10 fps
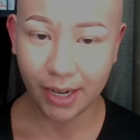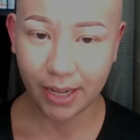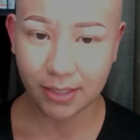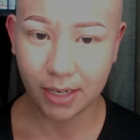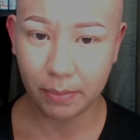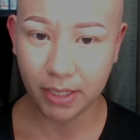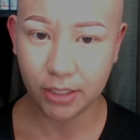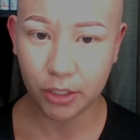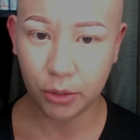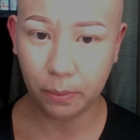And the next step
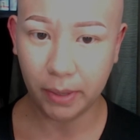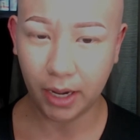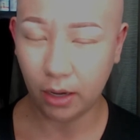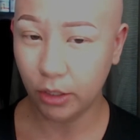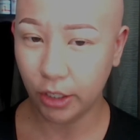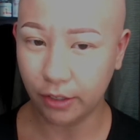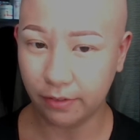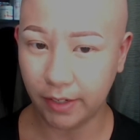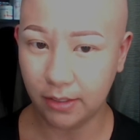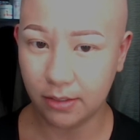is to powder
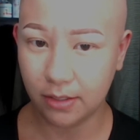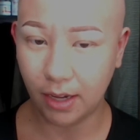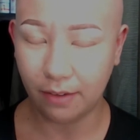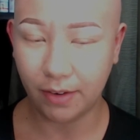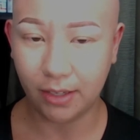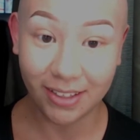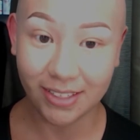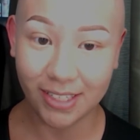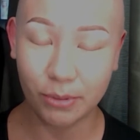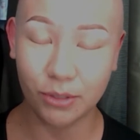your face. I
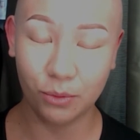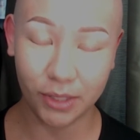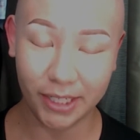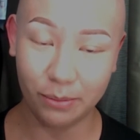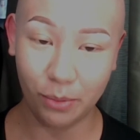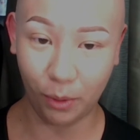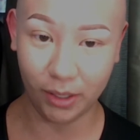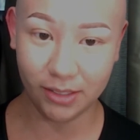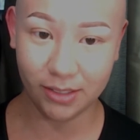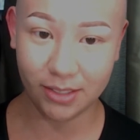find this step is really
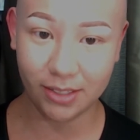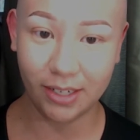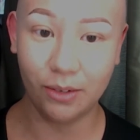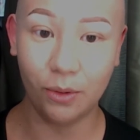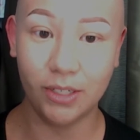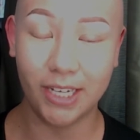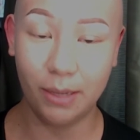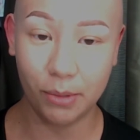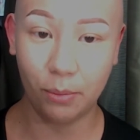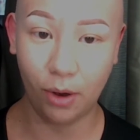important in order
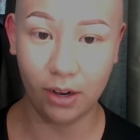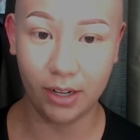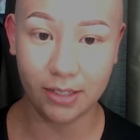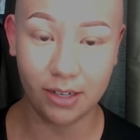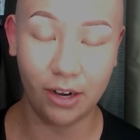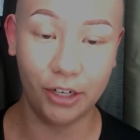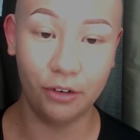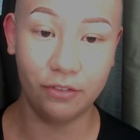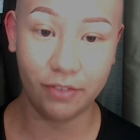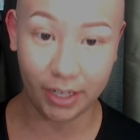to keep the product
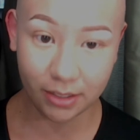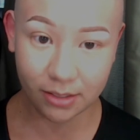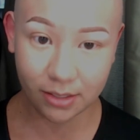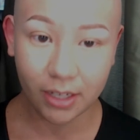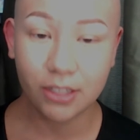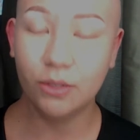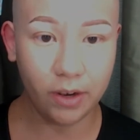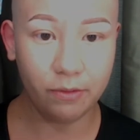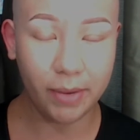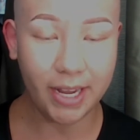on your face.
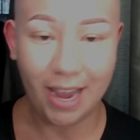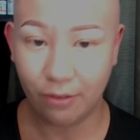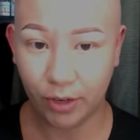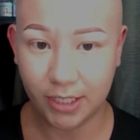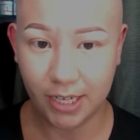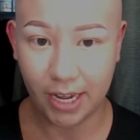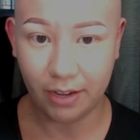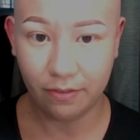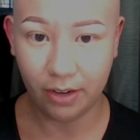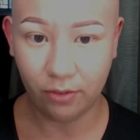One of my
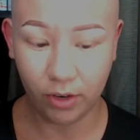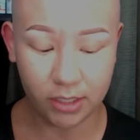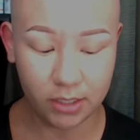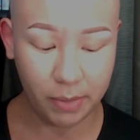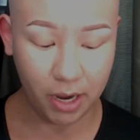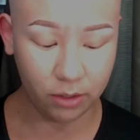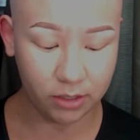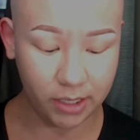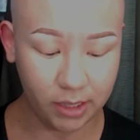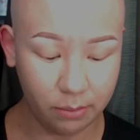everyday favorite
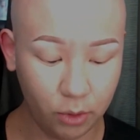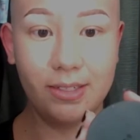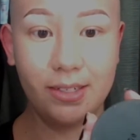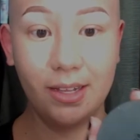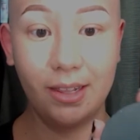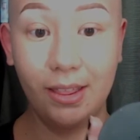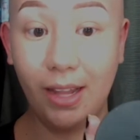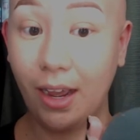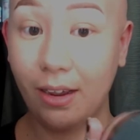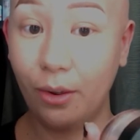powders is
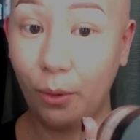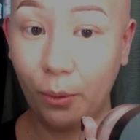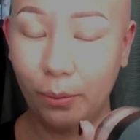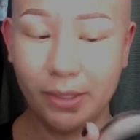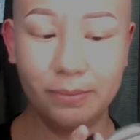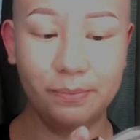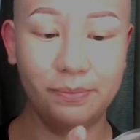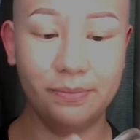Lancome.